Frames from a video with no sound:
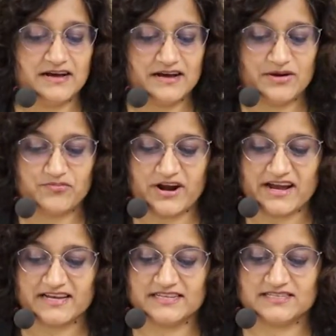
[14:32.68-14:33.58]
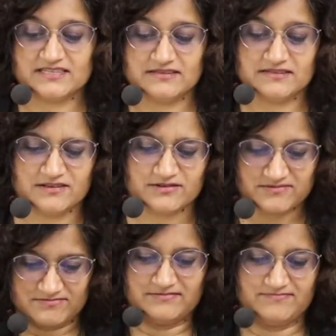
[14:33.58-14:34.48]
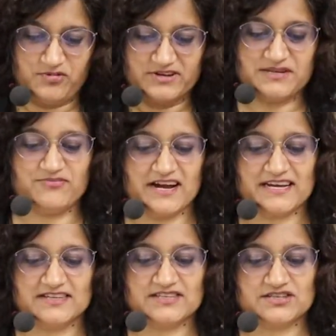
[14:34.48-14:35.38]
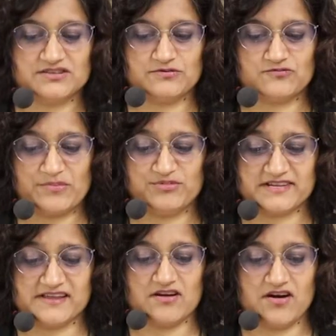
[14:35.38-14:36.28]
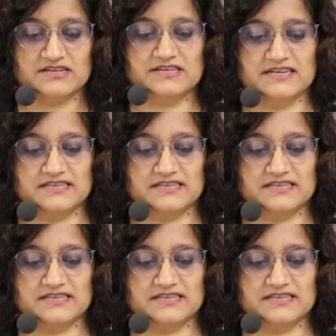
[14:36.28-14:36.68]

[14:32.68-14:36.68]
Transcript: brackets, little pointy brackets to represent content.